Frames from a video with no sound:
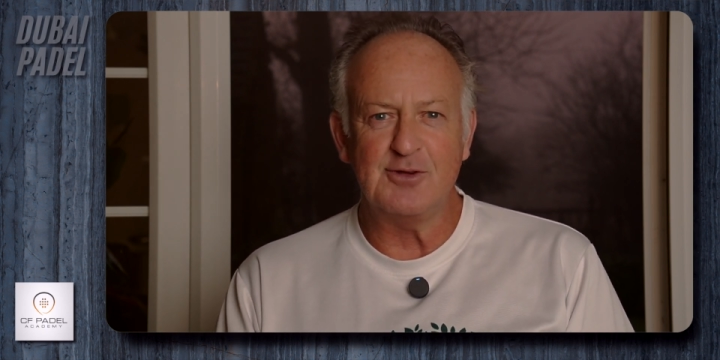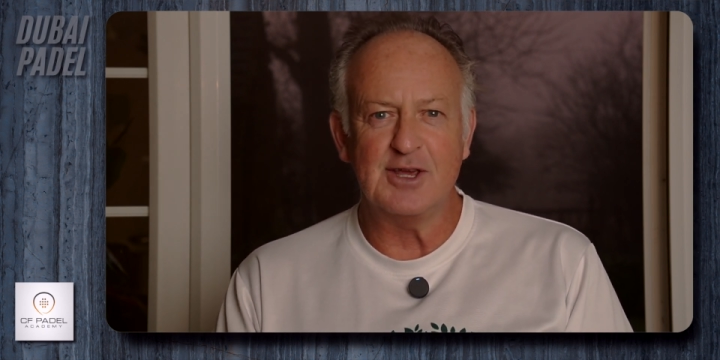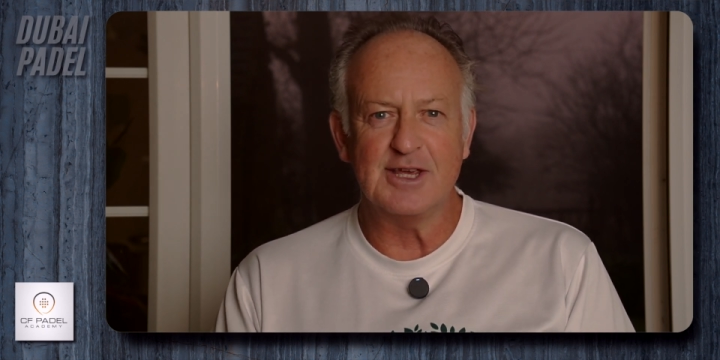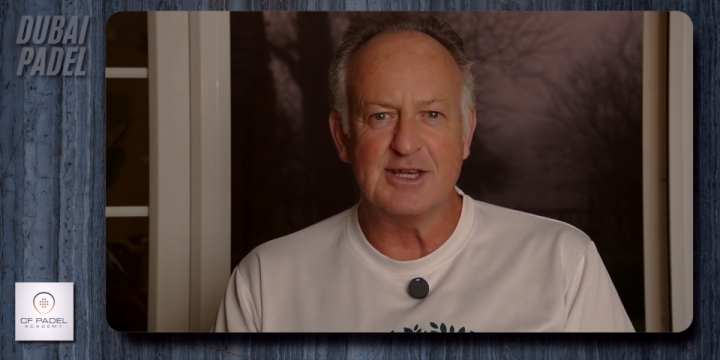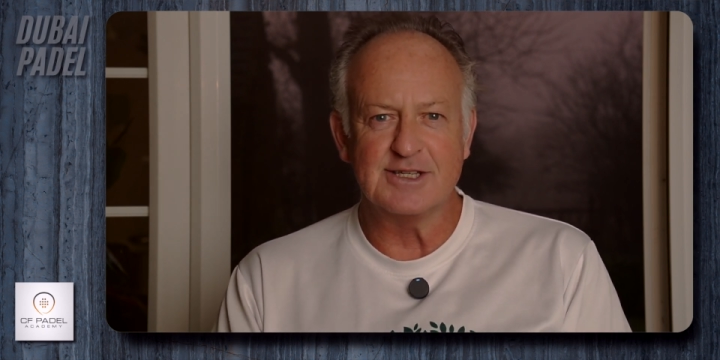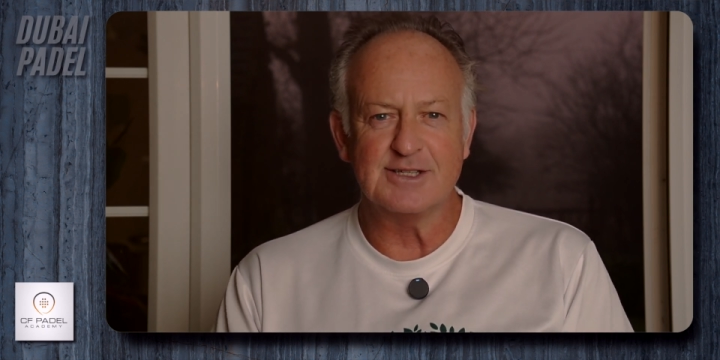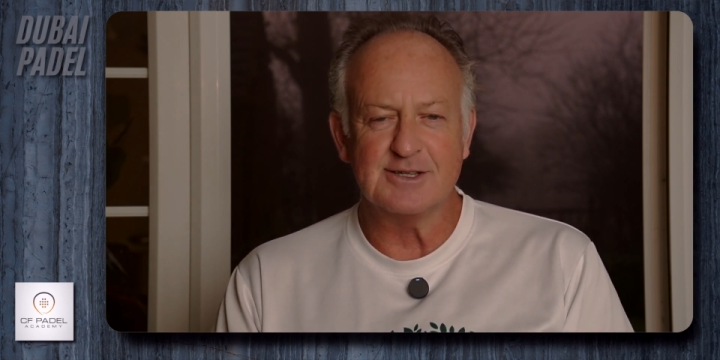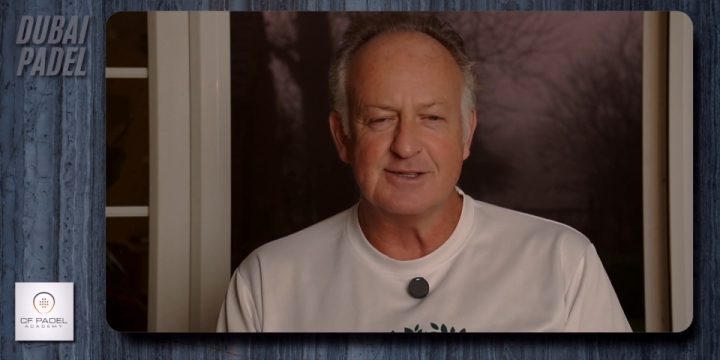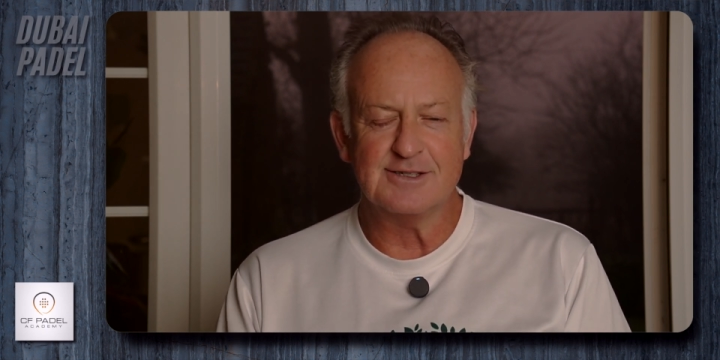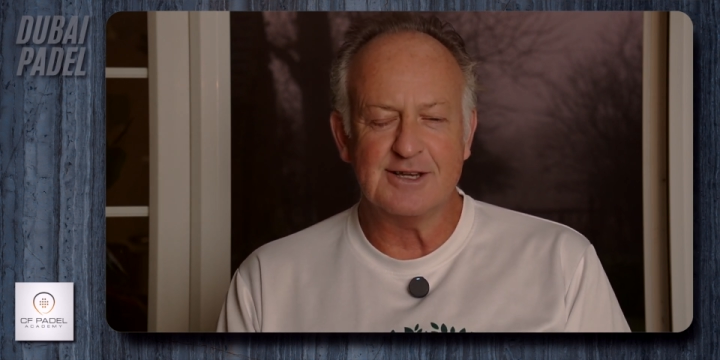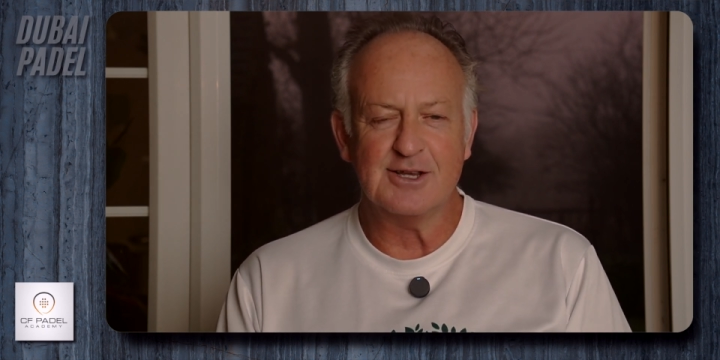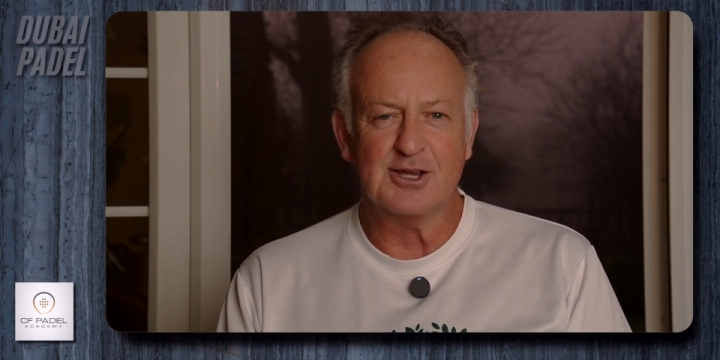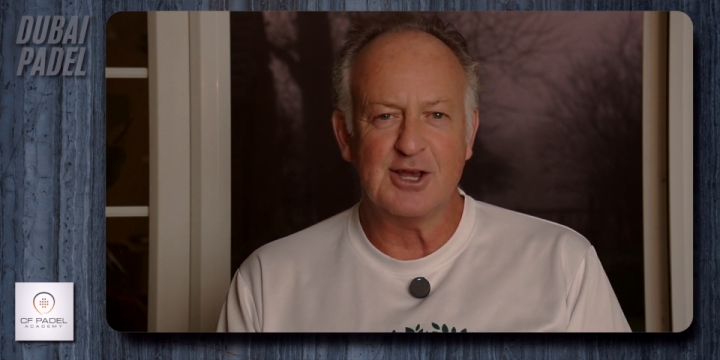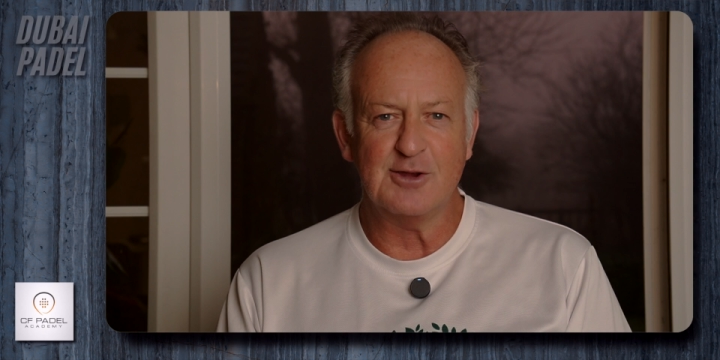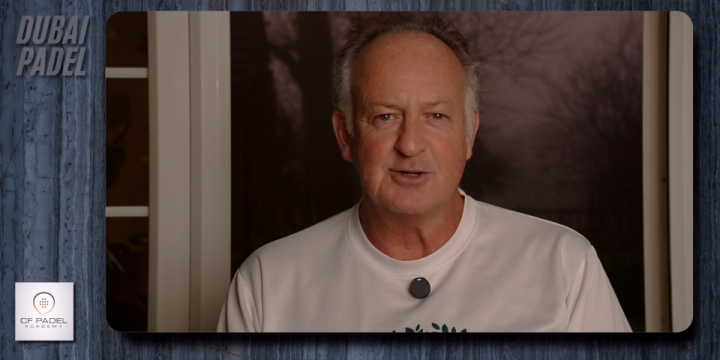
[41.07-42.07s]
years
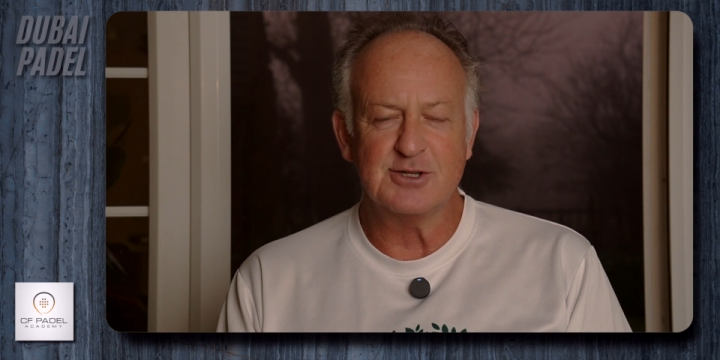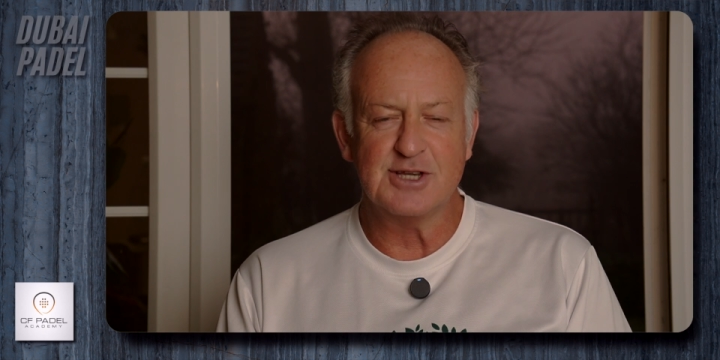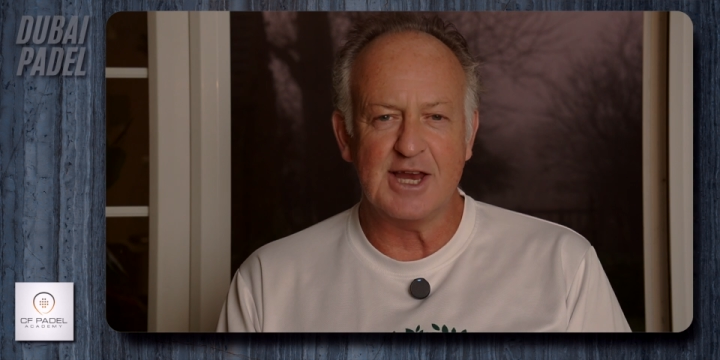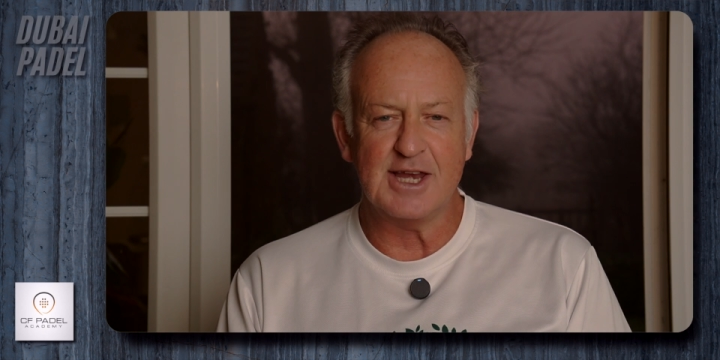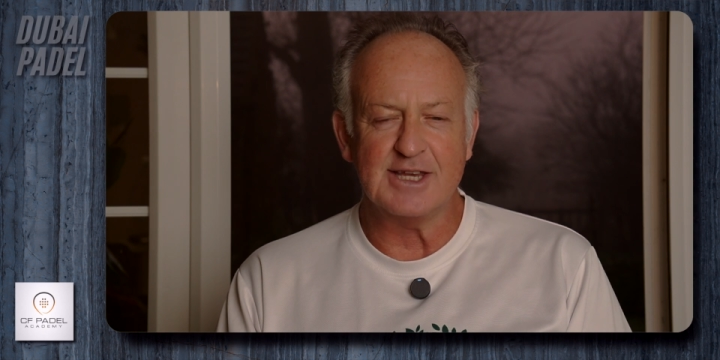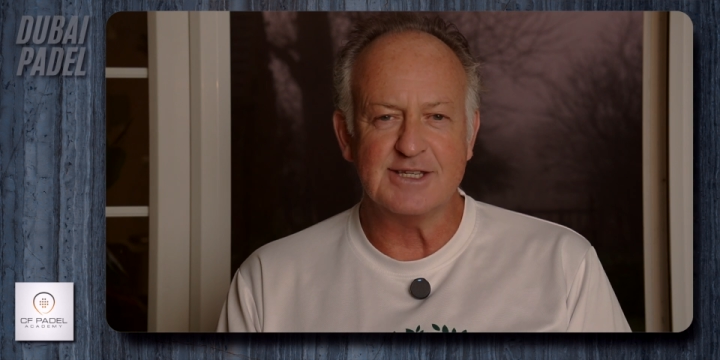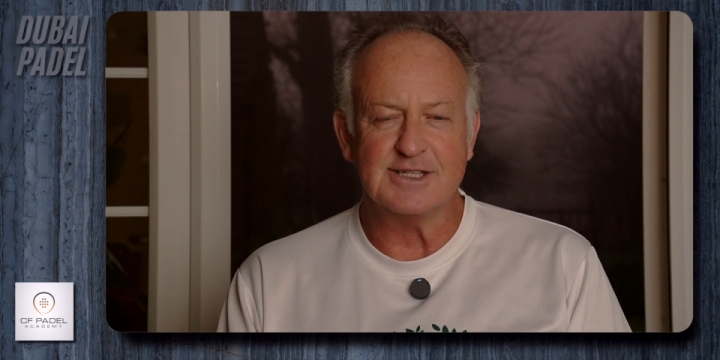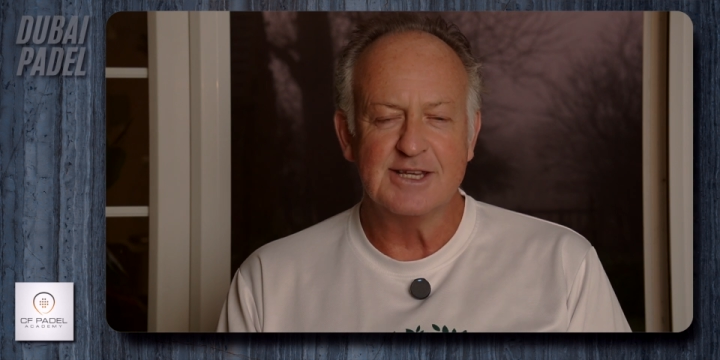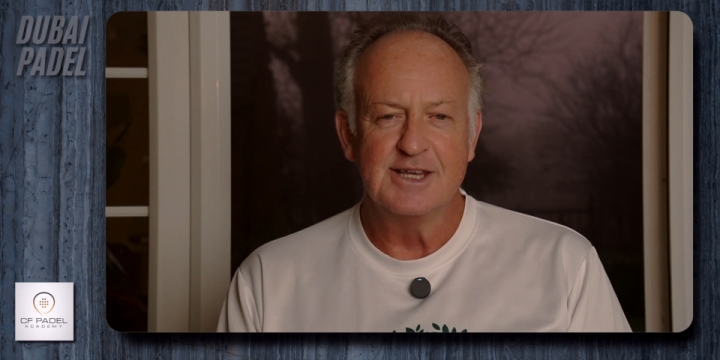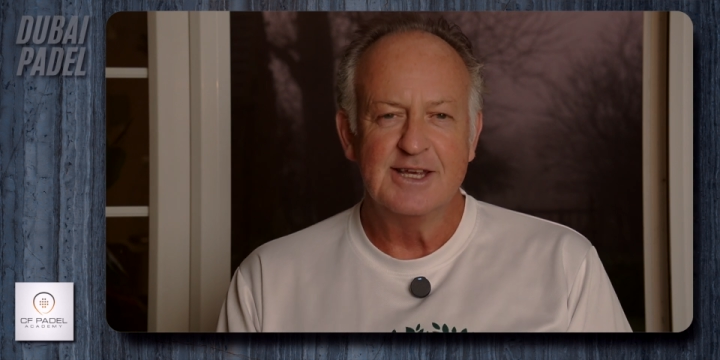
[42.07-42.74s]
and coached tennis.